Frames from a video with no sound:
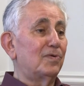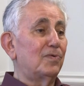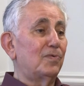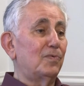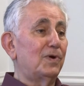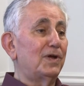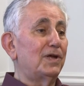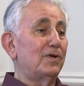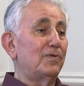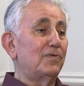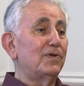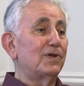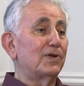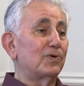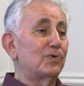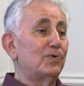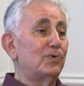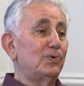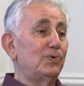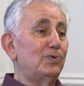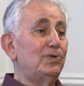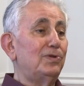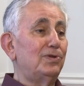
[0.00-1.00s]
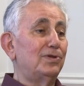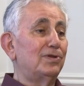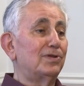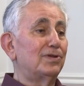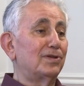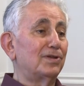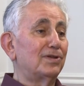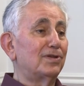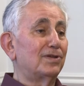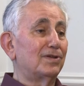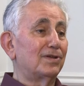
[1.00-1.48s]
where we could
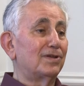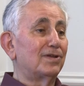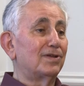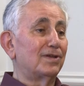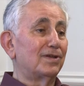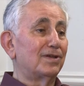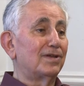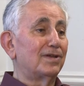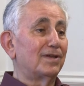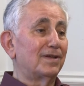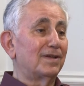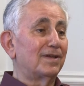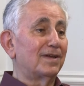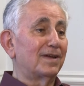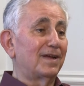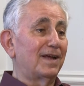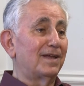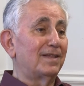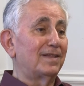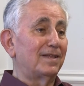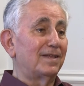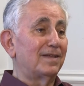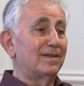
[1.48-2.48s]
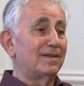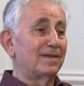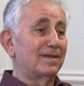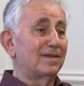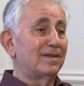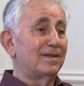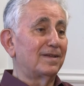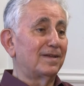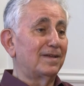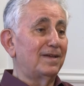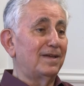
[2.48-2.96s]
get
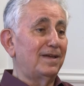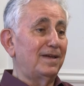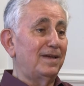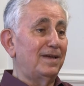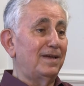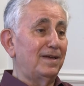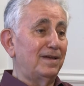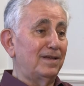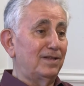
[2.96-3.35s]
a